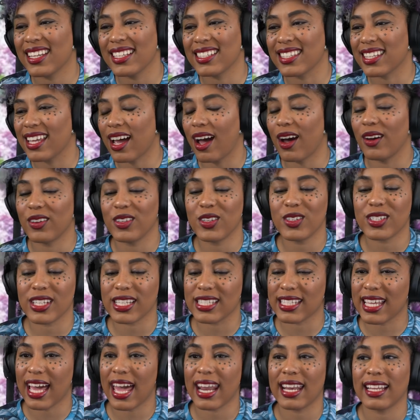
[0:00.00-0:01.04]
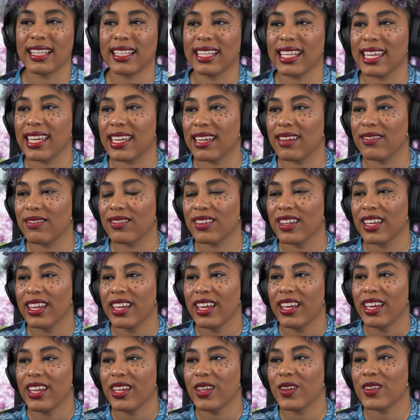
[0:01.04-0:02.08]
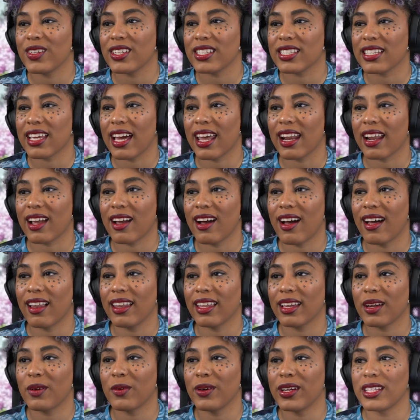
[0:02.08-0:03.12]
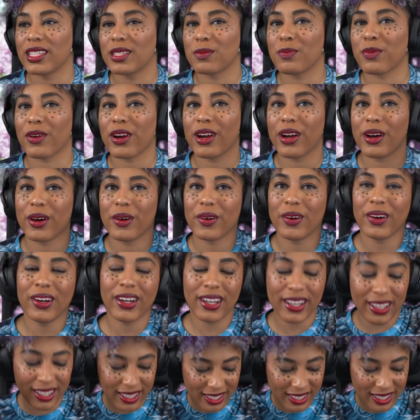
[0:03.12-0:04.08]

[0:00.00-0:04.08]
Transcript: Just go. You just gotta leave. You just gotta call it quits, bro.